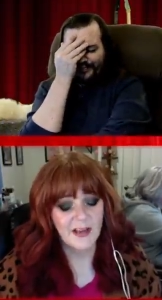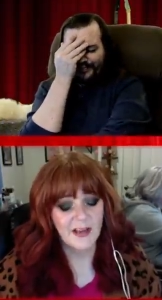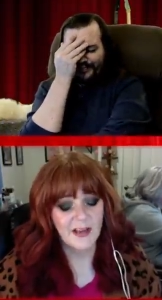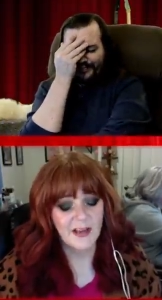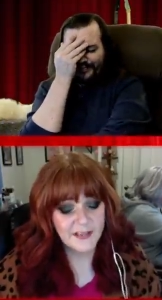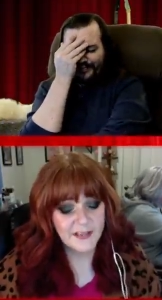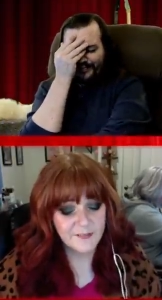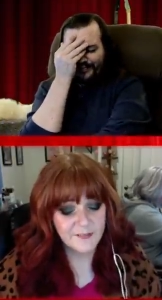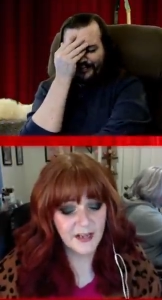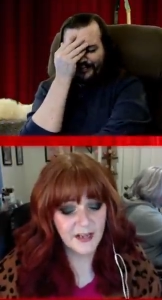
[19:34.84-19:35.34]
Speaker 1: I
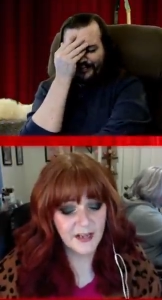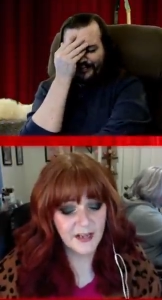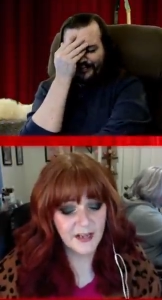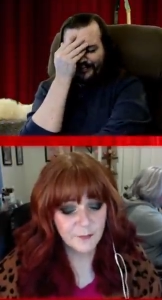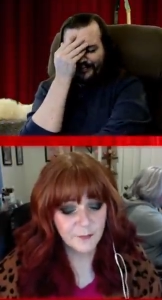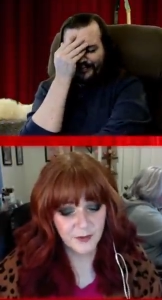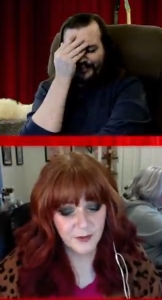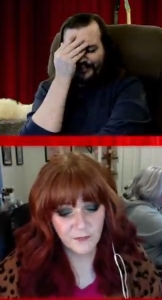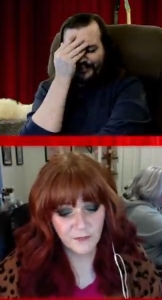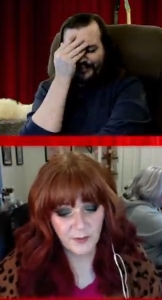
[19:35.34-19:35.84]
need a tax
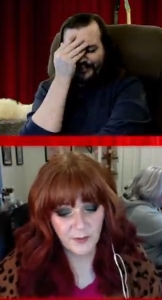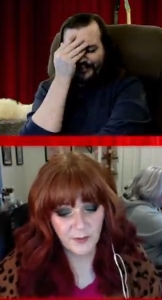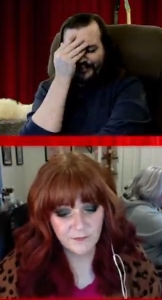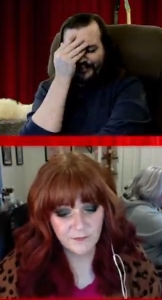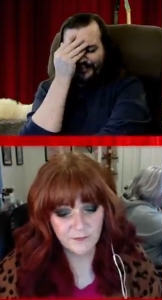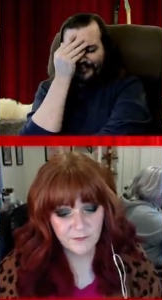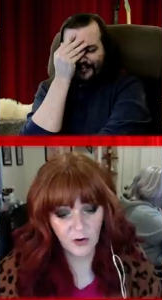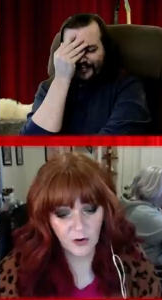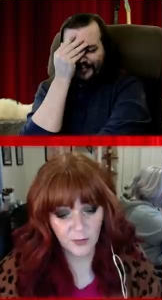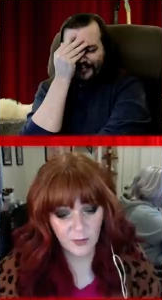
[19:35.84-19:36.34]
break for my
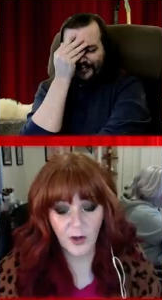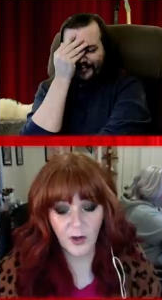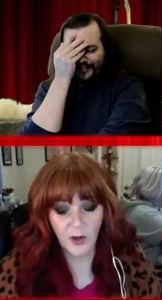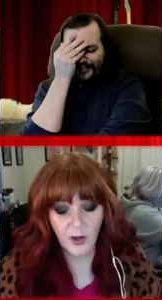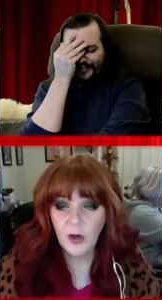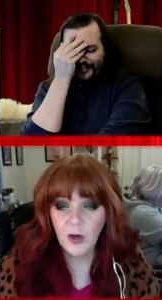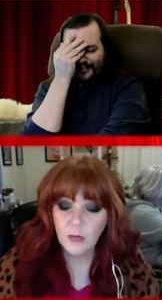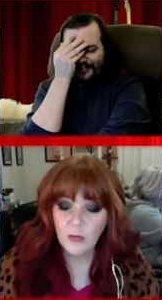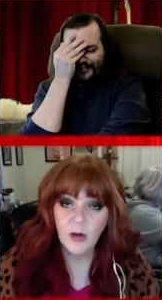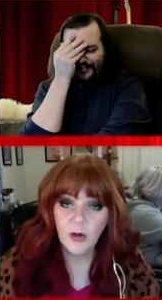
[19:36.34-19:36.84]
farm.
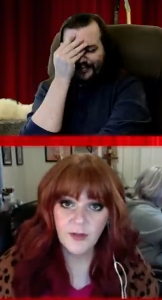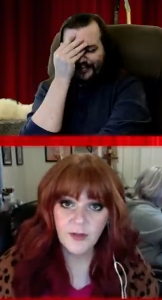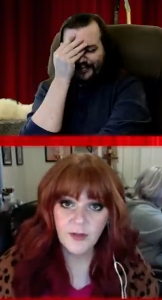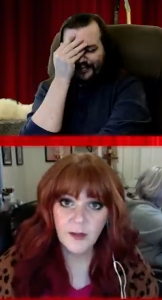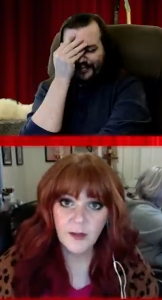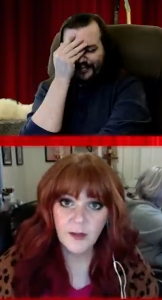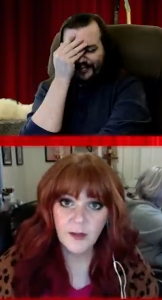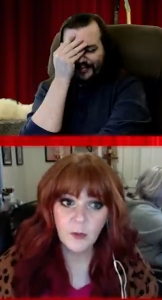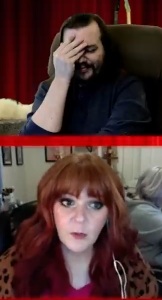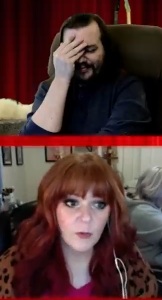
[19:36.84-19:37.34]
Oh, okay.
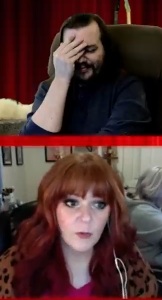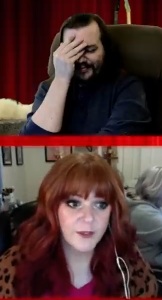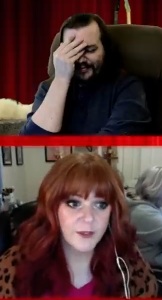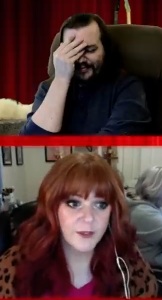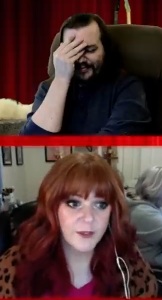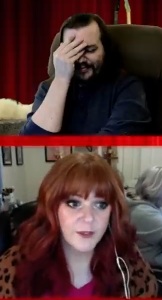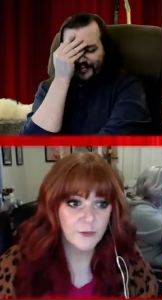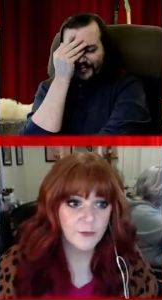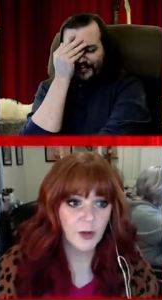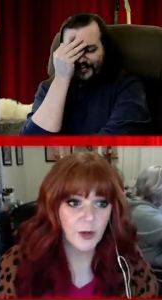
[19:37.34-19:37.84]
Well, what are you
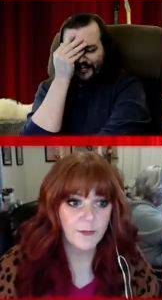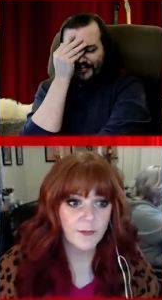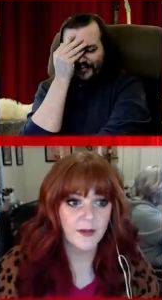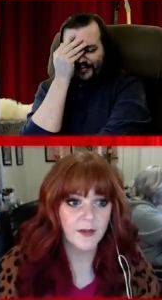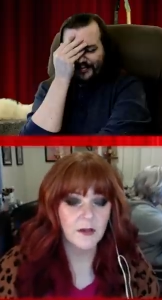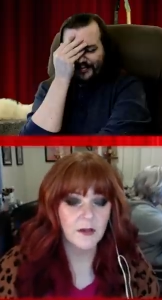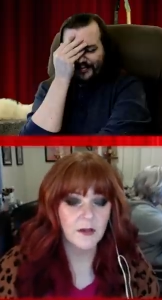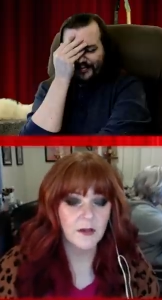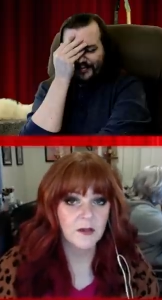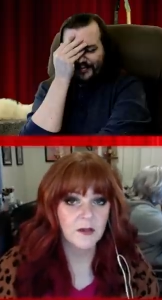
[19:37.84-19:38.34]

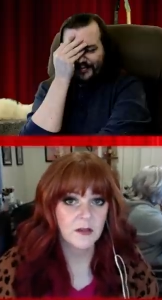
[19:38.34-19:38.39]
growing?